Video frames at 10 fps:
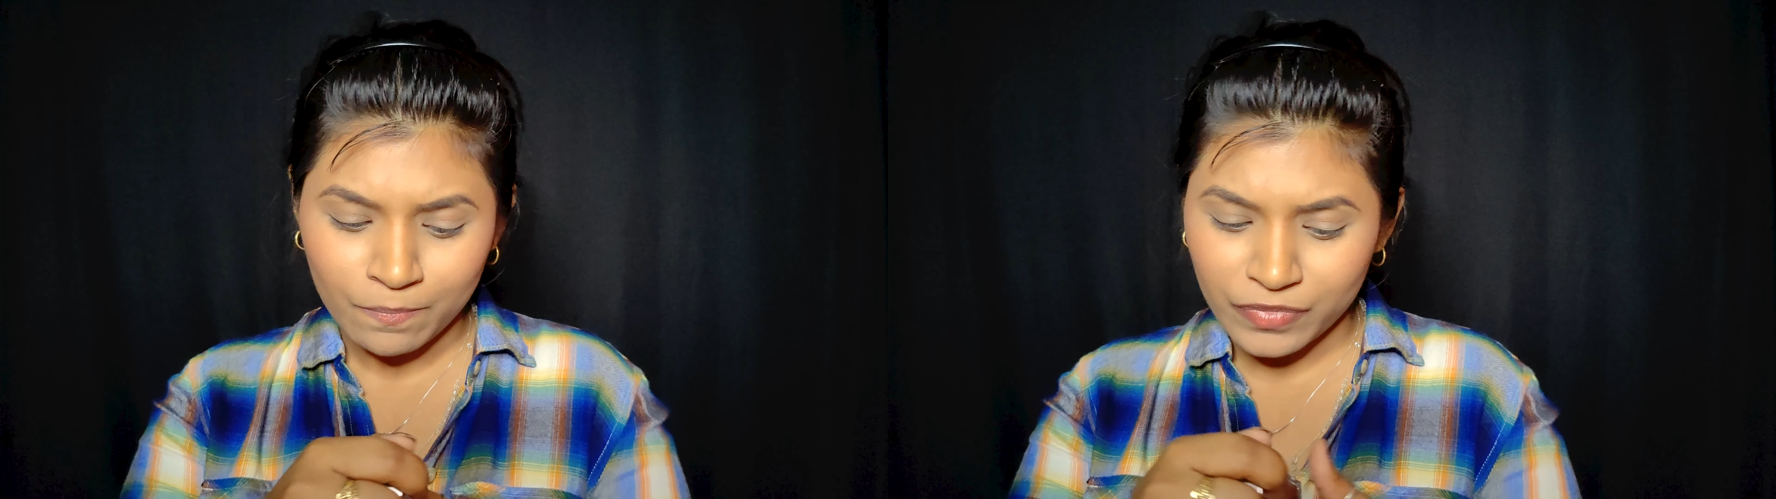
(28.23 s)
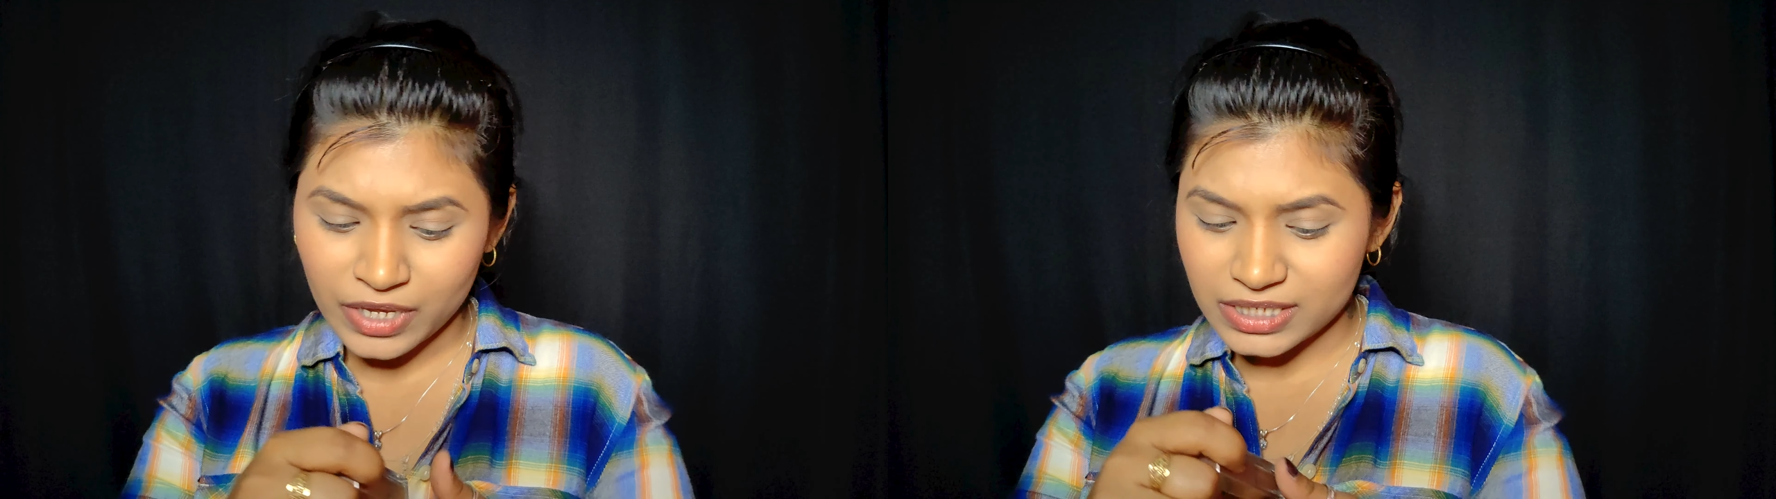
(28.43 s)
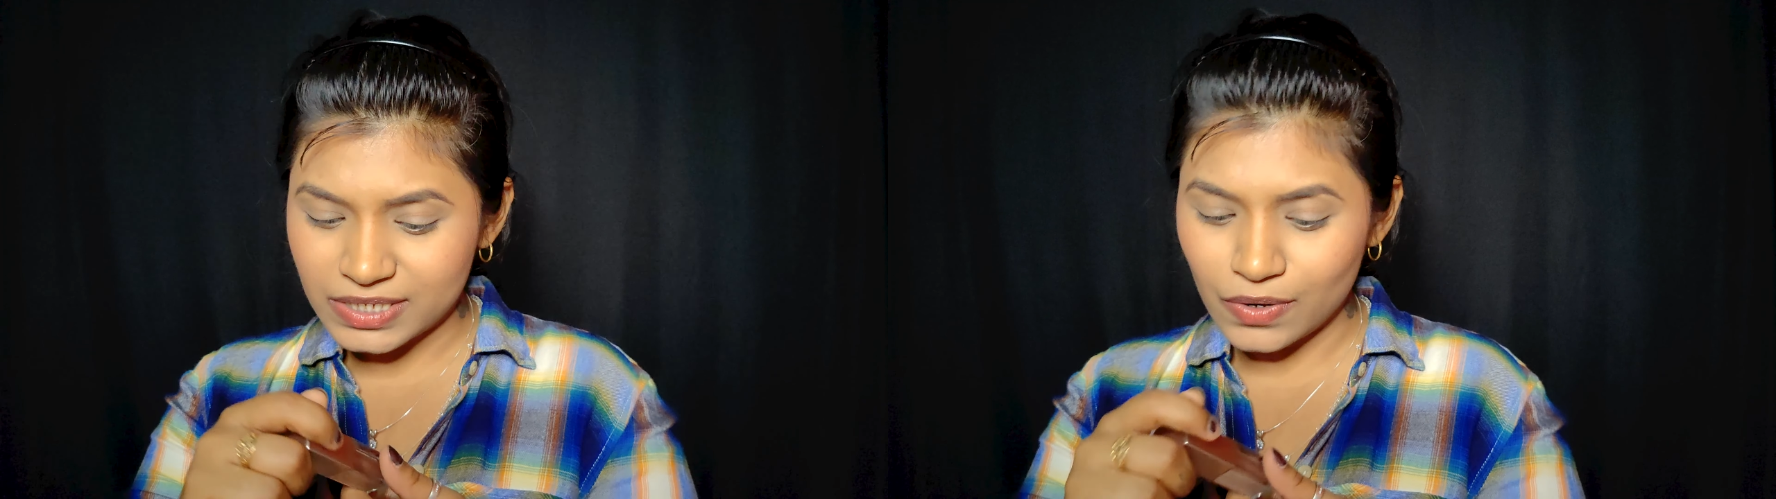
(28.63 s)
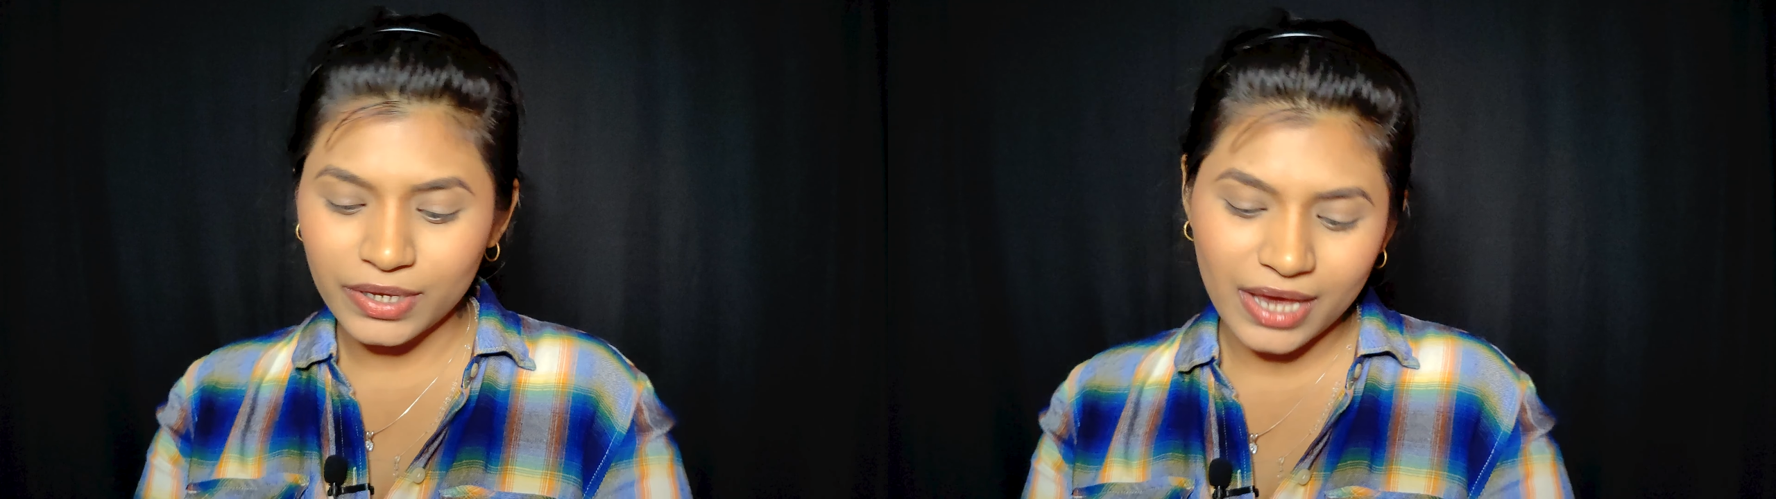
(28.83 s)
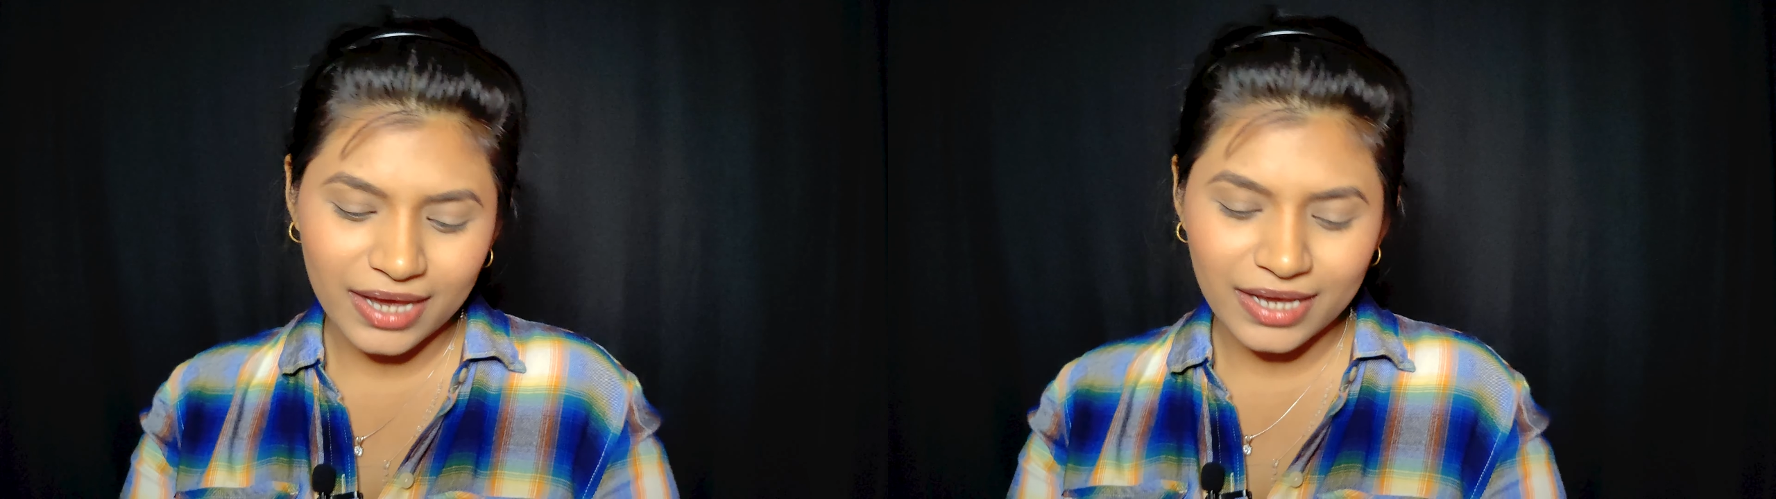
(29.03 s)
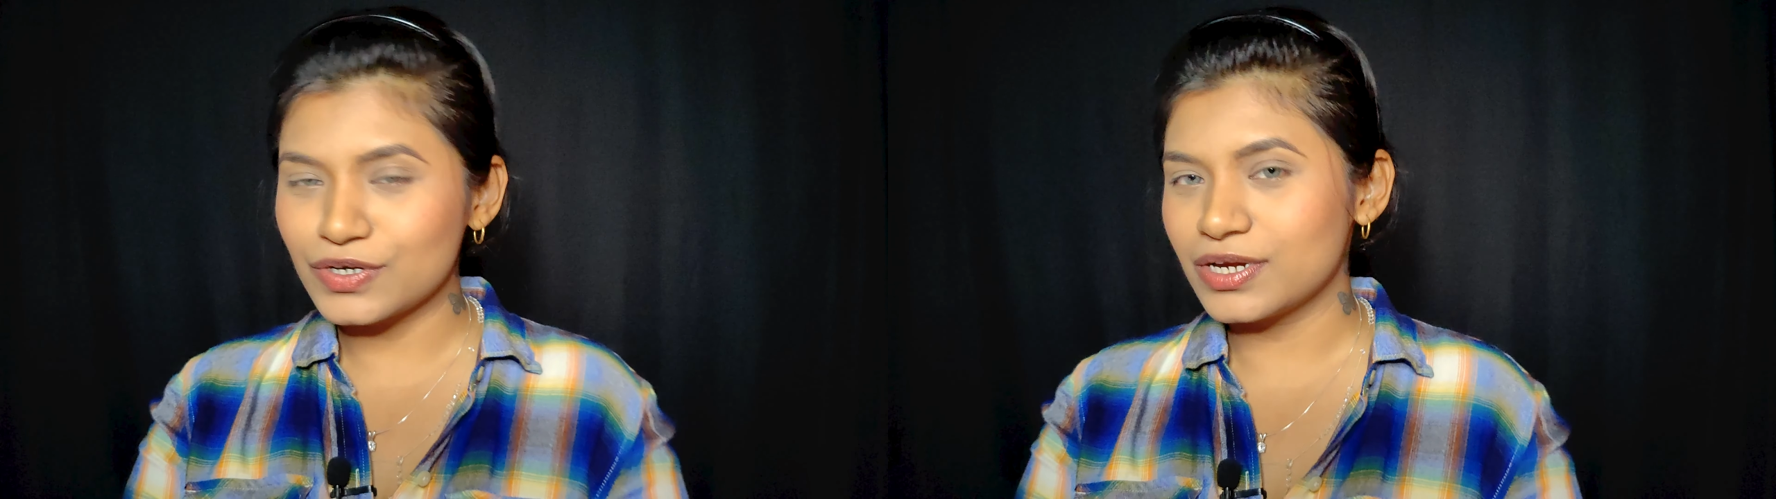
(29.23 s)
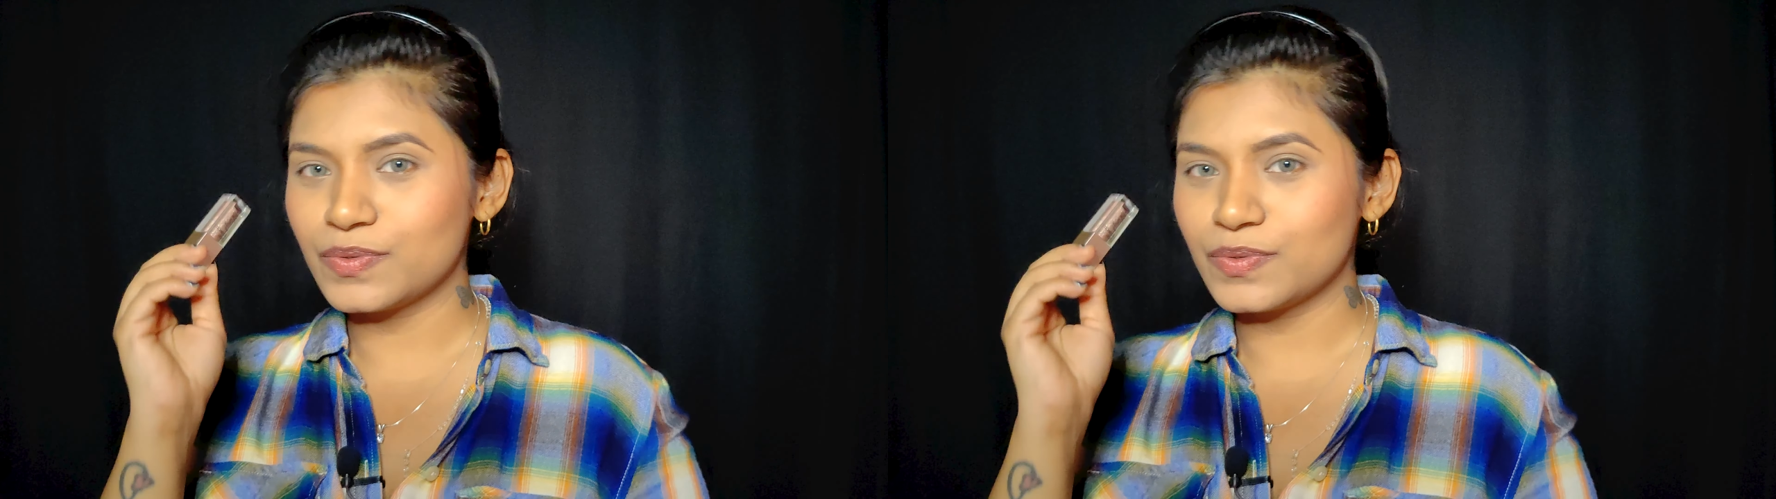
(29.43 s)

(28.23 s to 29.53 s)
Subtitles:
So yeah, in today's video,